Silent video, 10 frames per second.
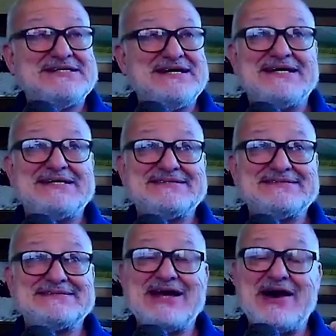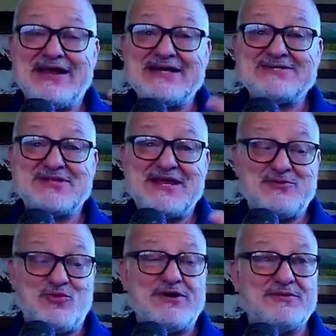not as they
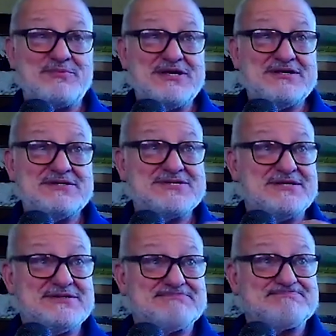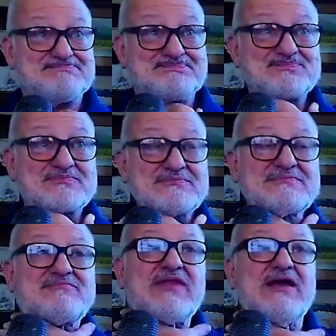want to be intended,
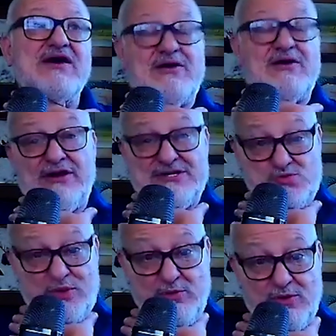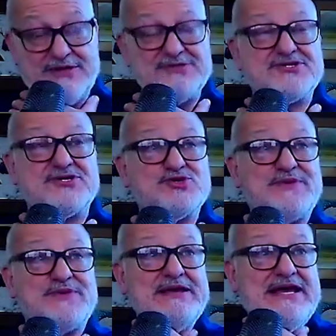or as we want, excuse
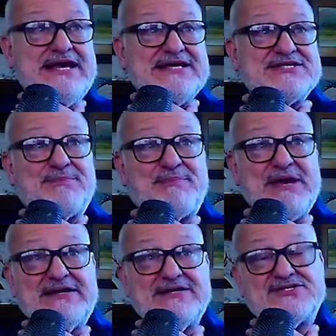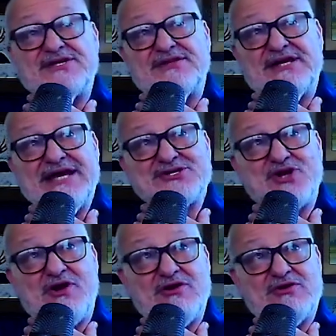me. Dependency, the next
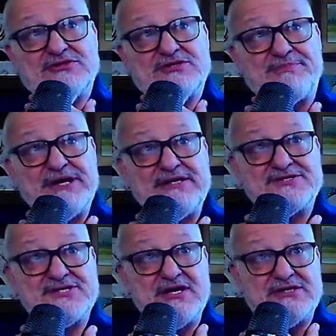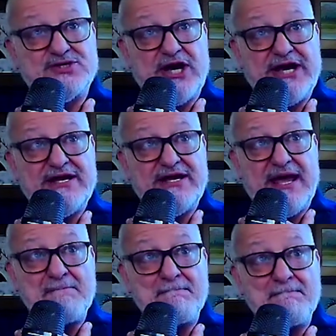article, dependency on China
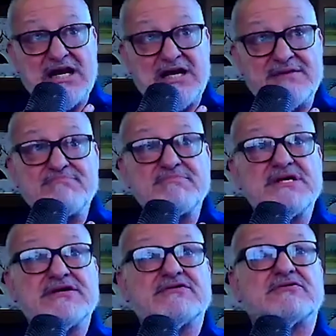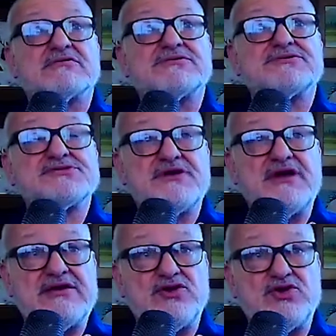and blood minerals
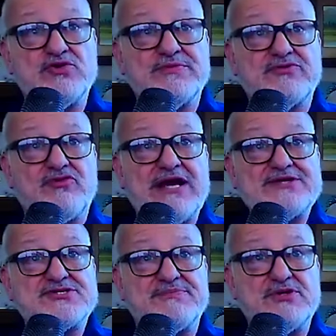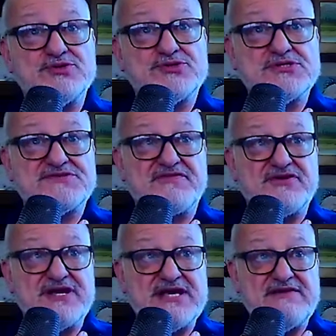and human rights abuses for
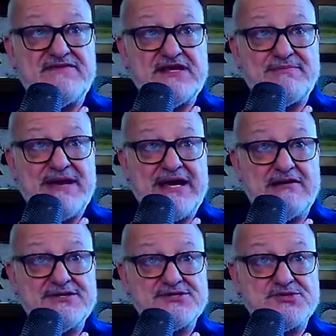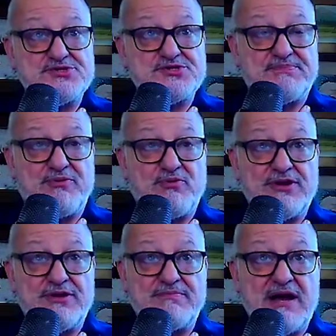EV batteries are
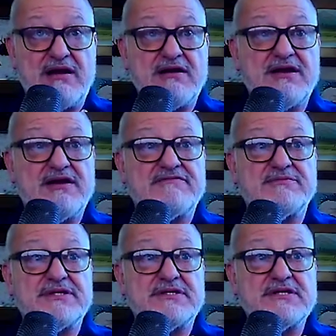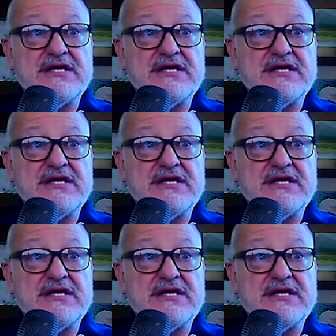supported by our government.